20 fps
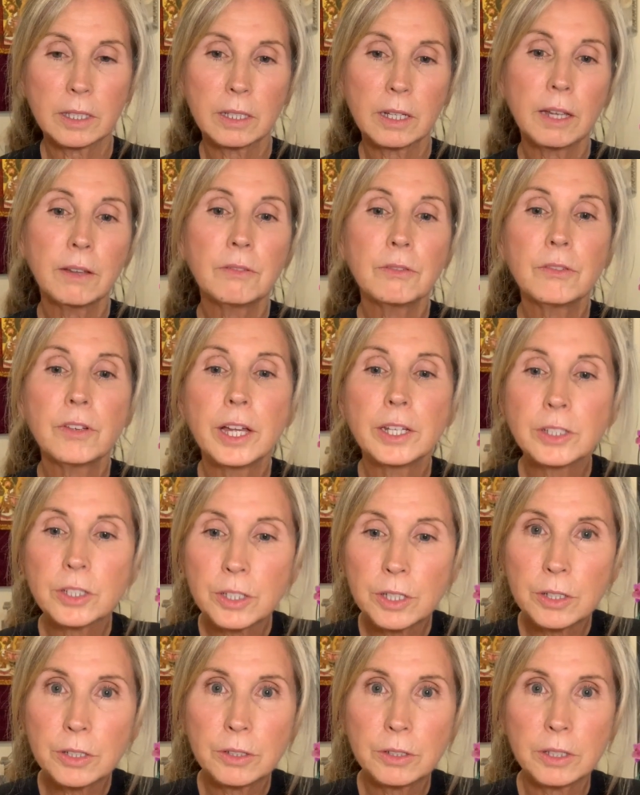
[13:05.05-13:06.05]

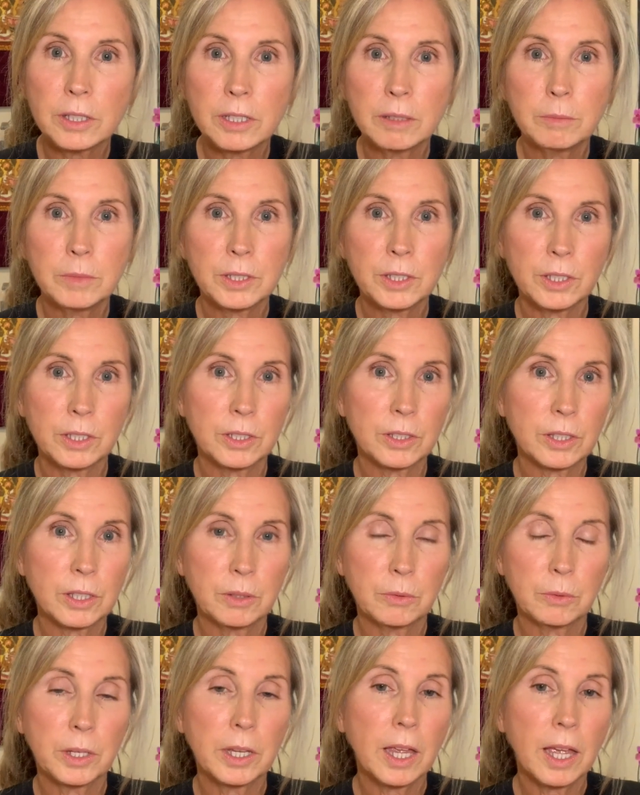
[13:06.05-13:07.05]
conventional images that
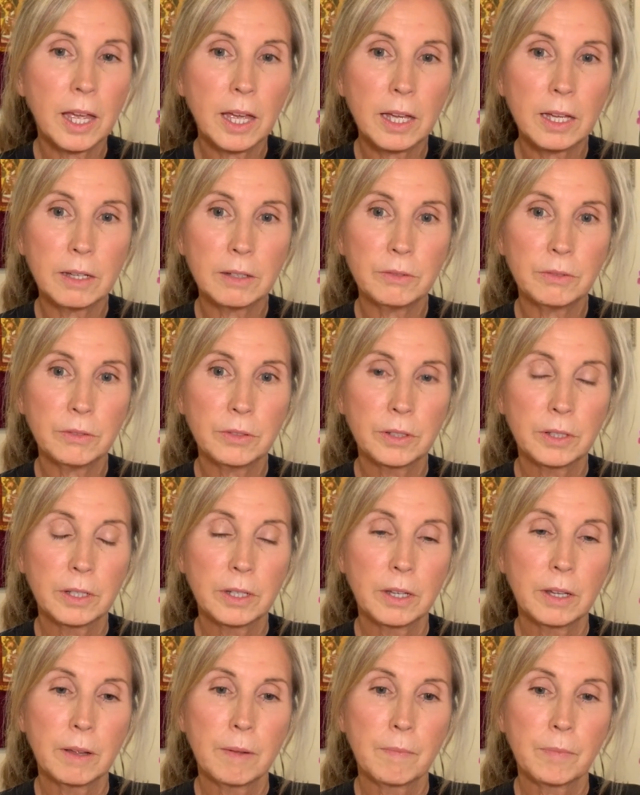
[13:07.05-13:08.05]
we have
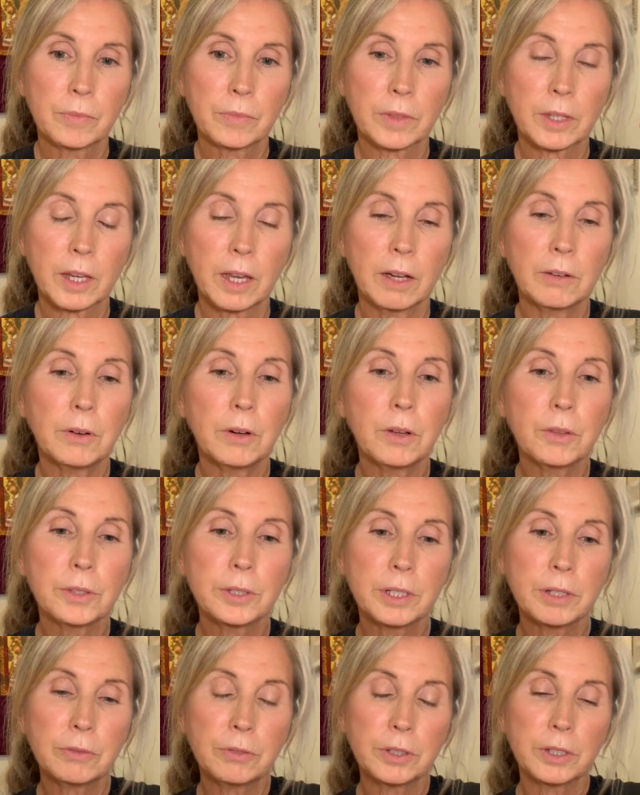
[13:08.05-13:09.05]
of all the
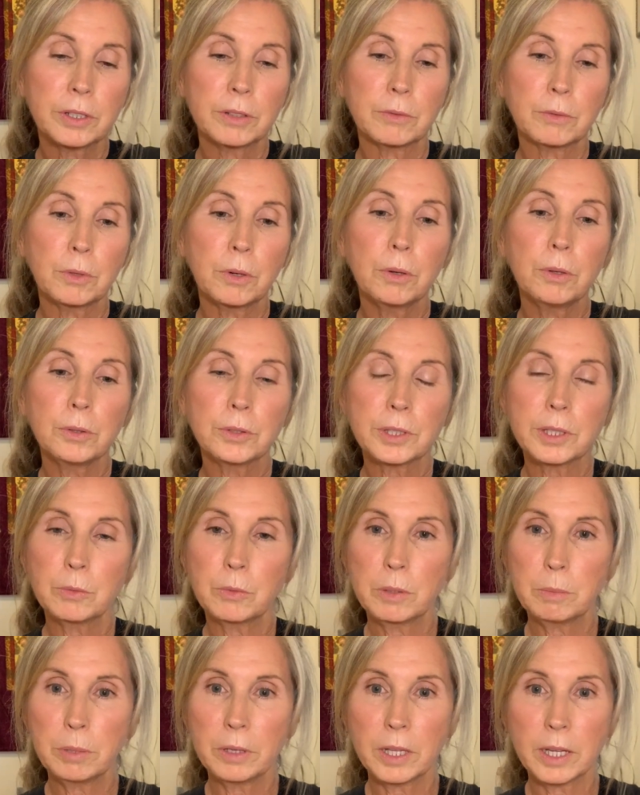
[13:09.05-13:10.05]
different roles that we
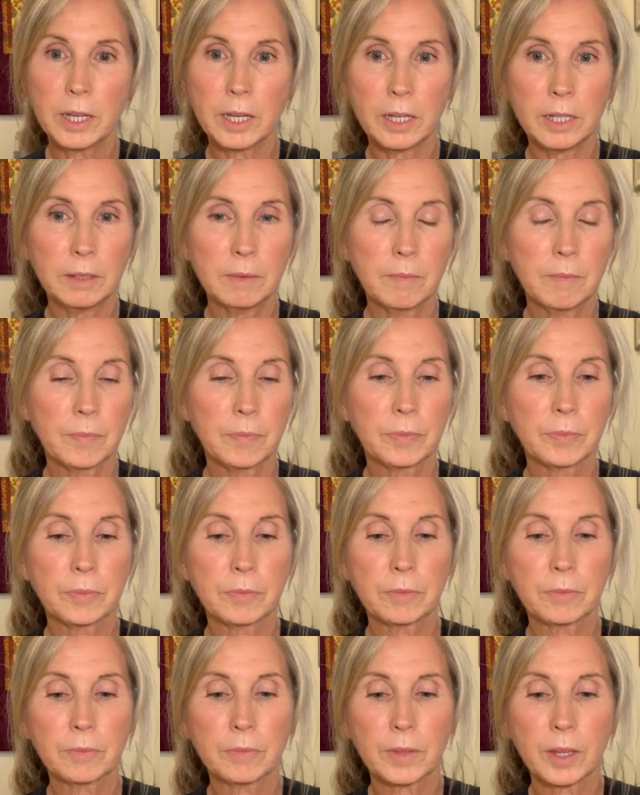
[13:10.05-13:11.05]
play,
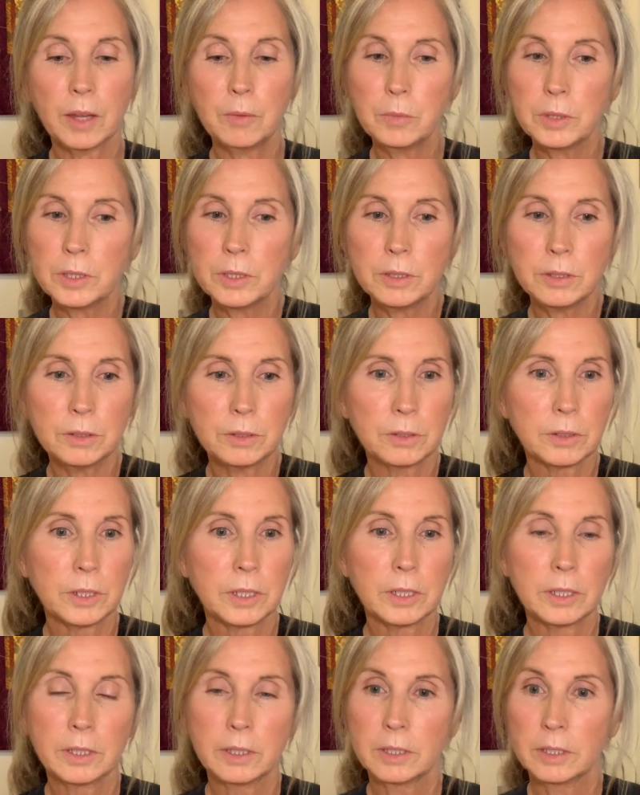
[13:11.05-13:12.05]
and we do,
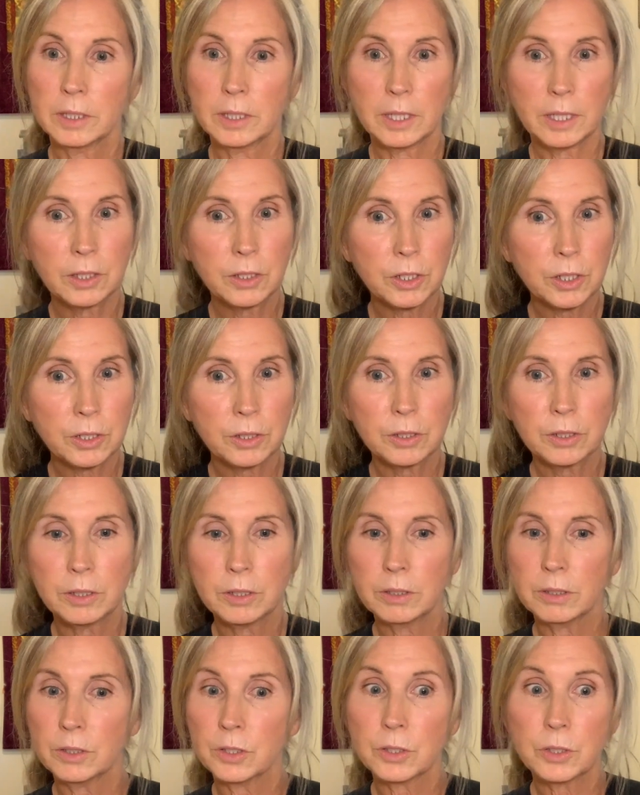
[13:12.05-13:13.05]

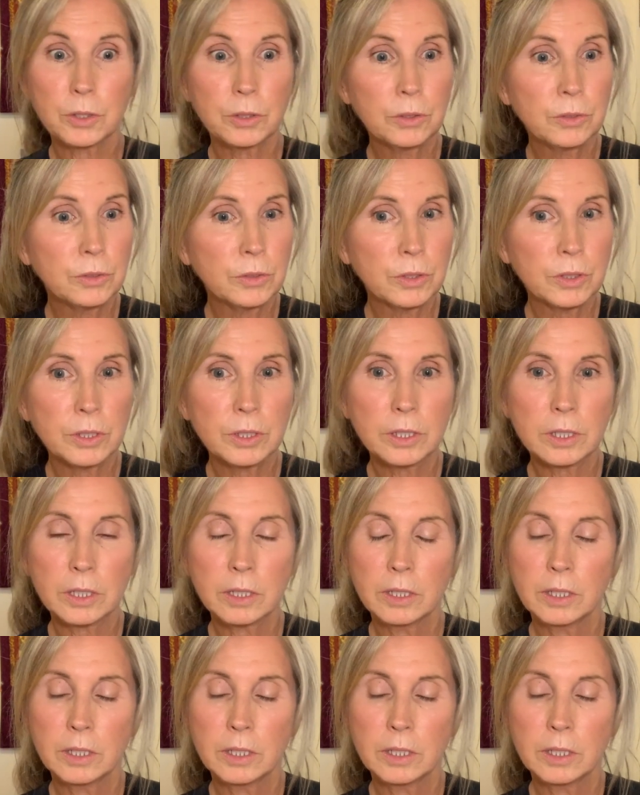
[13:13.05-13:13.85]
teacher, student,